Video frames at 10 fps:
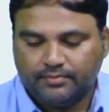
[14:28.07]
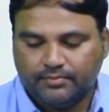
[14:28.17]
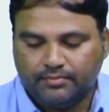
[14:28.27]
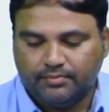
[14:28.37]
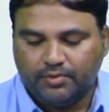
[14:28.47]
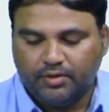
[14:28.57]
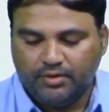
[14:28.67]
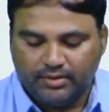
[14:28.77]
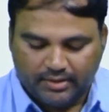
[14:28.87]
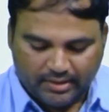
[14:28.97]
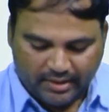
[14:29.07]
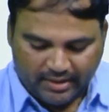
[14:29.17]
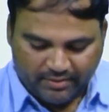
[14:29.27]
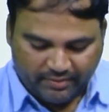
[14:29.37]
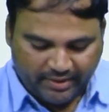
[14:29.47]
mho,
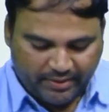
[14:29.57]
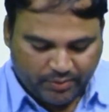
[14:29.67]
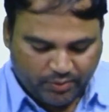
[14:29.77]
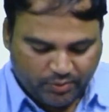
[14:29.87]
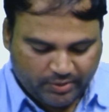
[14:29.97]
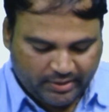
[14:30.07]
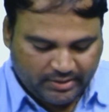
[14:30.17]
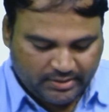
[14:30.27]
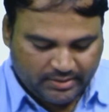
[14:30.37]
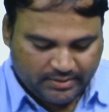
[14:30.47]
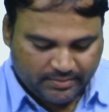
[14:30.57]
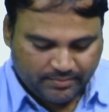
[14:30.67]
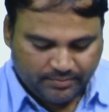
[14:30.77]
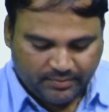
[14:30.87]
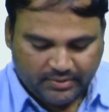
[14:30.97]
and Y22 is
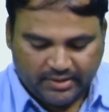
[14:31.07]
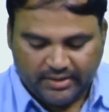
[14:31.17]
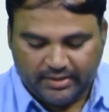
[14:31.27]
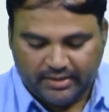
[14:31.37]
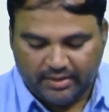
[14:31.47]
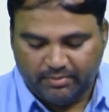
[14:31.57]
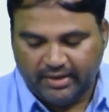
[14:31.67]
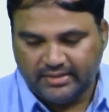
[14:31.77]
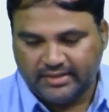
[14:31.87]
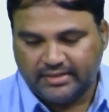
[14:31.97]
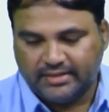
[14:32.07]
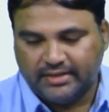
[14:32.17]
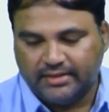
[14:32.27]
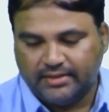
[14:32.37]
10 by 16